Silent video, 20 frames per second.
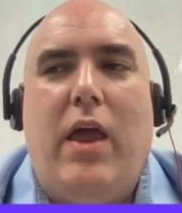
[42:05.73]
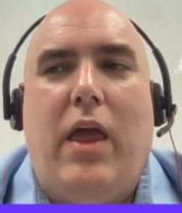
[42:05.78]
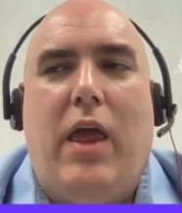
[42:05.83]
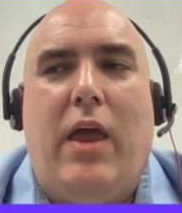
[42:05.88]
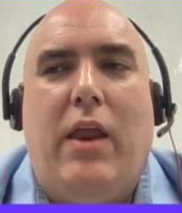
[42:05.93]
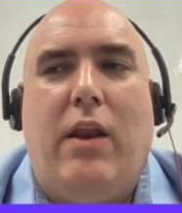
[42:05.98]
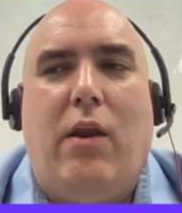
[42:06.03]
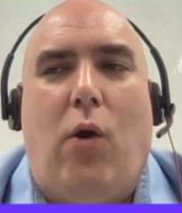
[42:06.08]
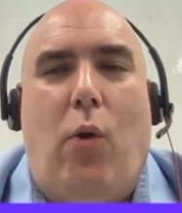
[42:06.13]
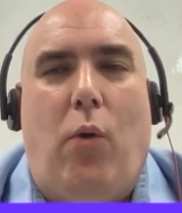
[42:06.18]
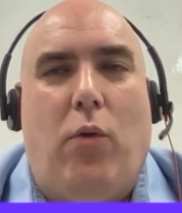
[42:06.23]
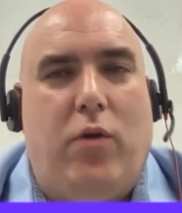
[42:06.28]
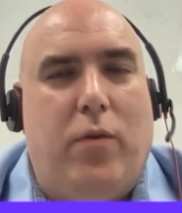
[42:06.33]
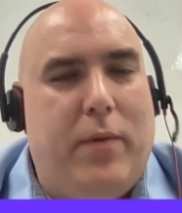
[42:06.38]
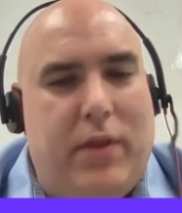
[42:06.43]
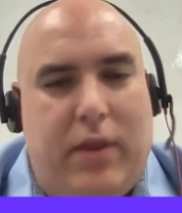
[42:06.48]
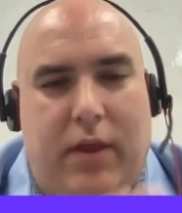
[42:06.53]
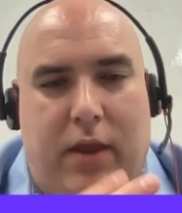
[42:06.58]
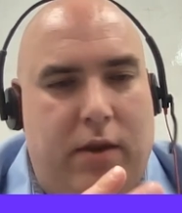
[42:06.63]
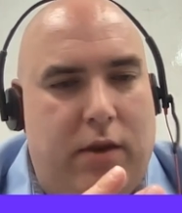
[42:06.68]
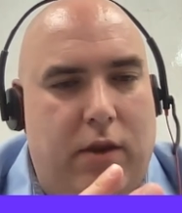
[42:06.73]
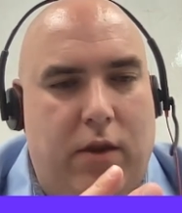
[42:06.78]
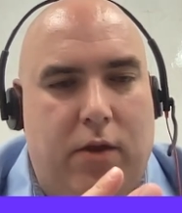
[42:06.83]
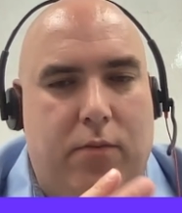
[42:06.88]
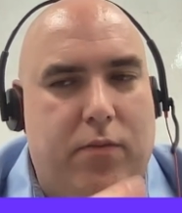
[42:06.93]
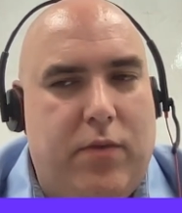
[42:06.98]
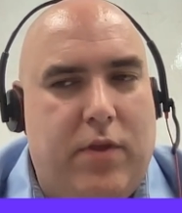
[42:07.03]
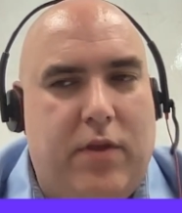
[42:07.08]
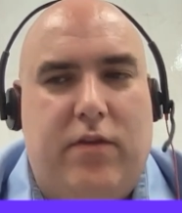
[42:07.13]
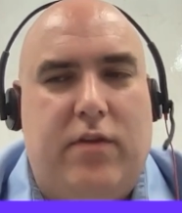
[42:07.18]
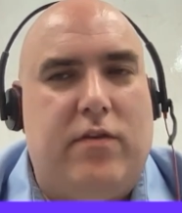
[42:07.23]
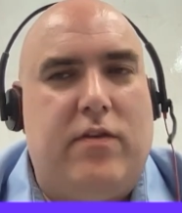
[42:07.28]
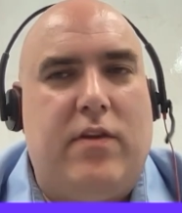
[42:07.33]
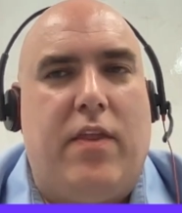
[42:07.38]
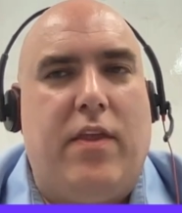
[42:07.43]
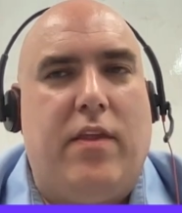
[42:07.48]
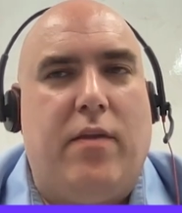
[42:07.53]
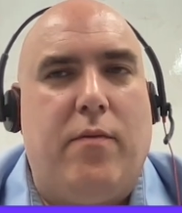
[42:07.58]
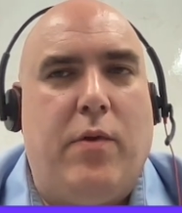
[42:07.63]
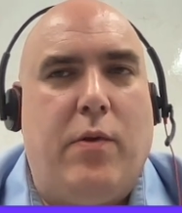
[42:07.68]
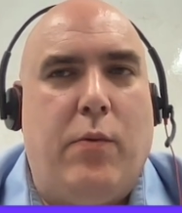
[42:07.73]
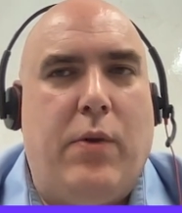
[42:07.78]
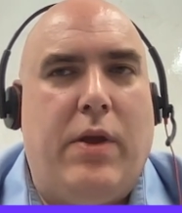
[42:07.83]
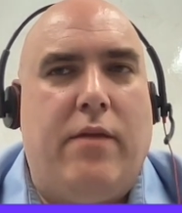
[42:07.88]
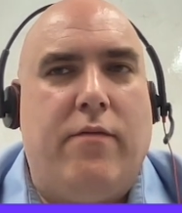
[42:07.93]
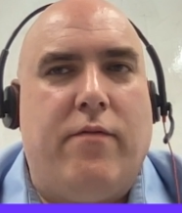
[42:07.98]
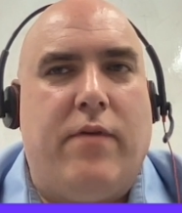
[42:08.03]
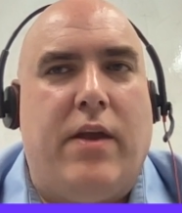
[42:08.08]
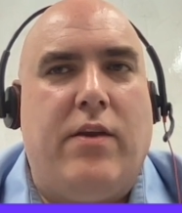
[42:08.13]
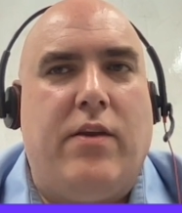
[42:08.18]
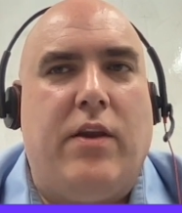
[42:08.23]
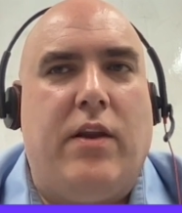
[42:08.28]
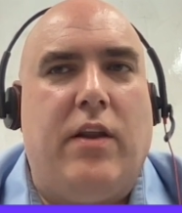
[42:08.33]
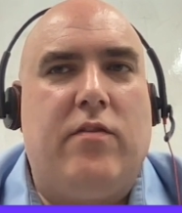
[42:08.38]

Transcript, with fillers: and ultimately, and this is nothing that we invented.